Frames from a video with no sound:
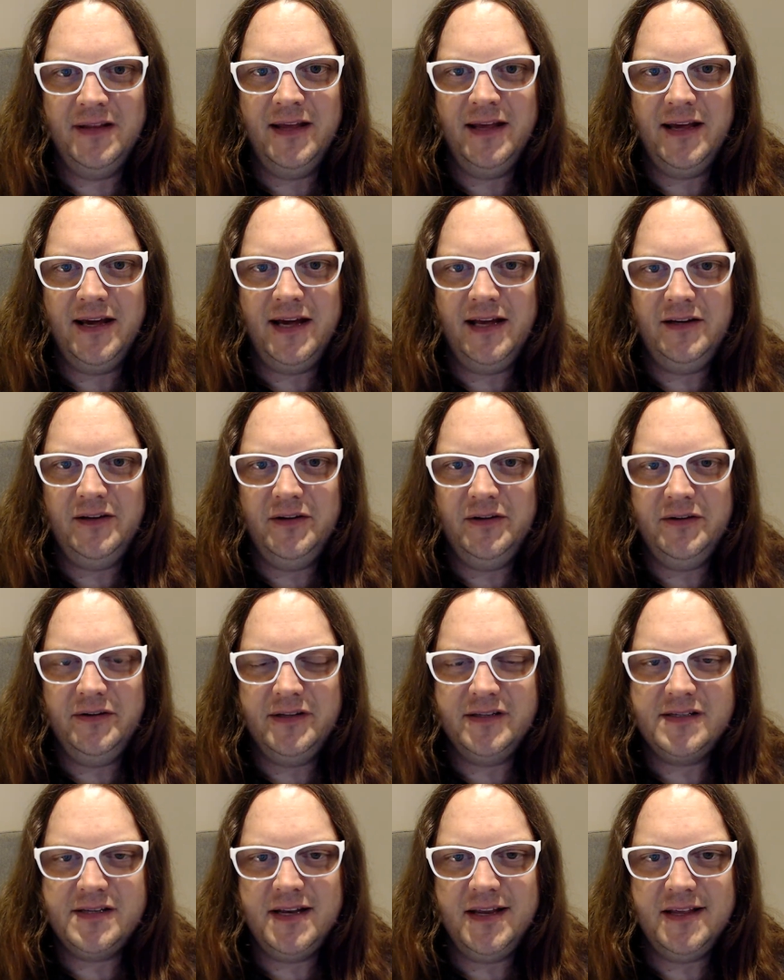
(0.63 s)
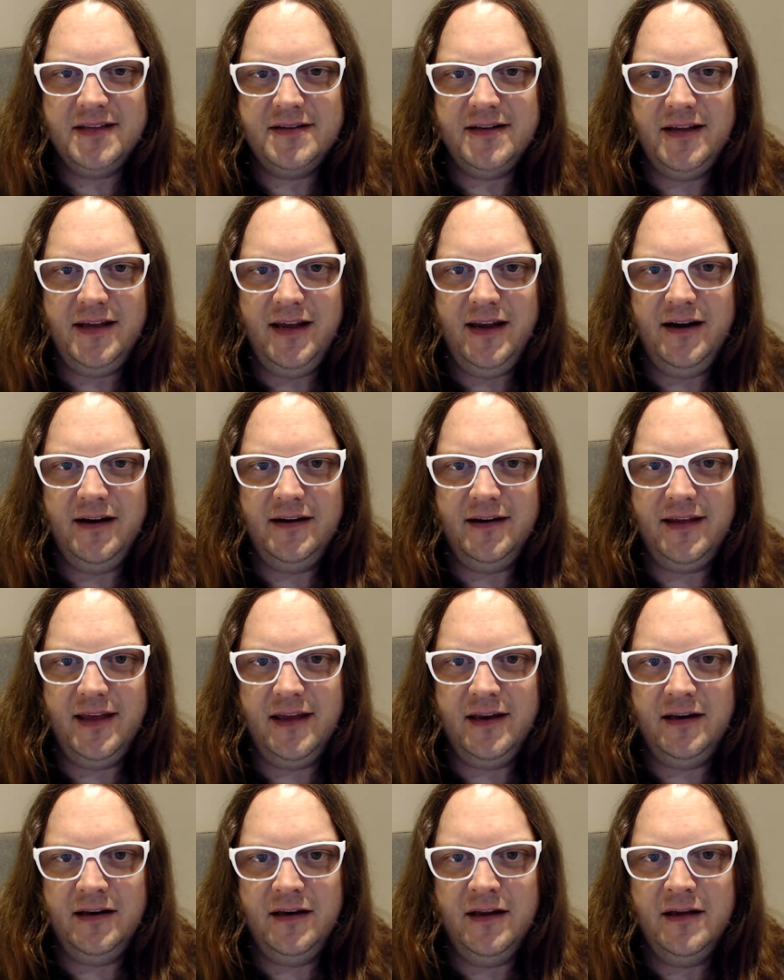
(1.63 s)
Hello, it's Leslie here
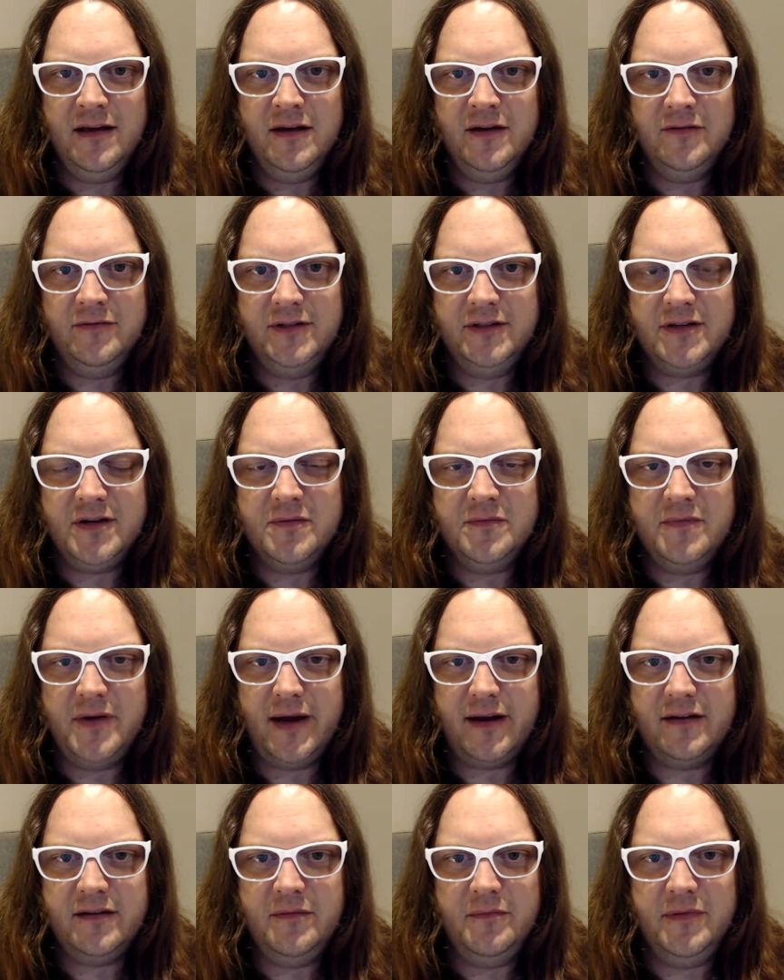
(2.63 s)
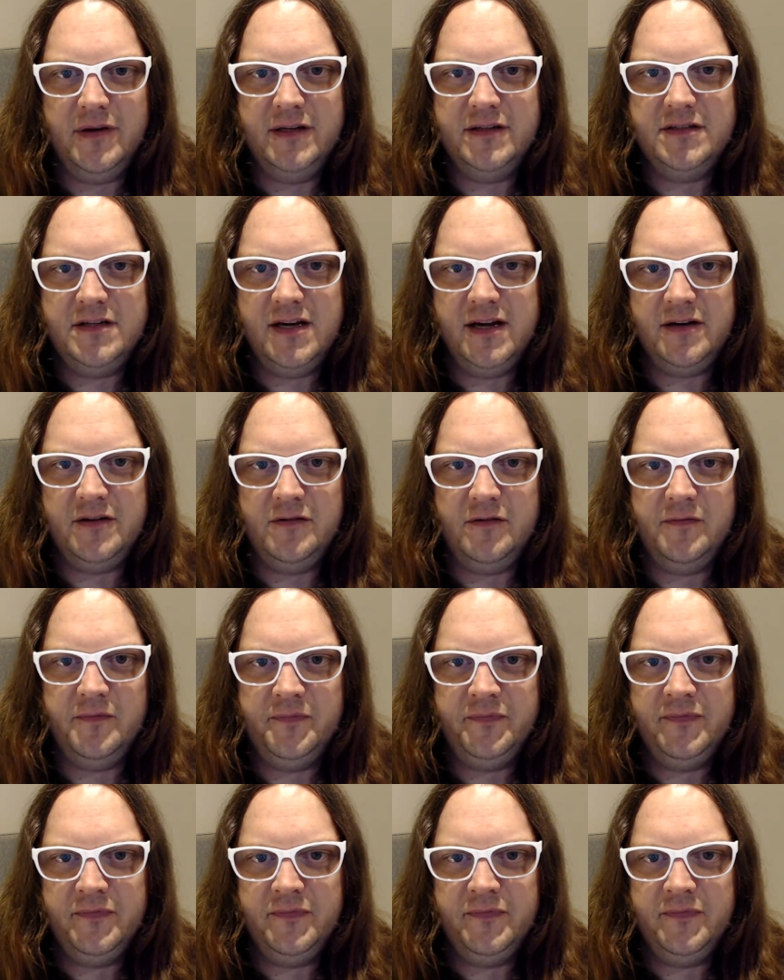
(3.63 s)
again. Welcome back to my channel.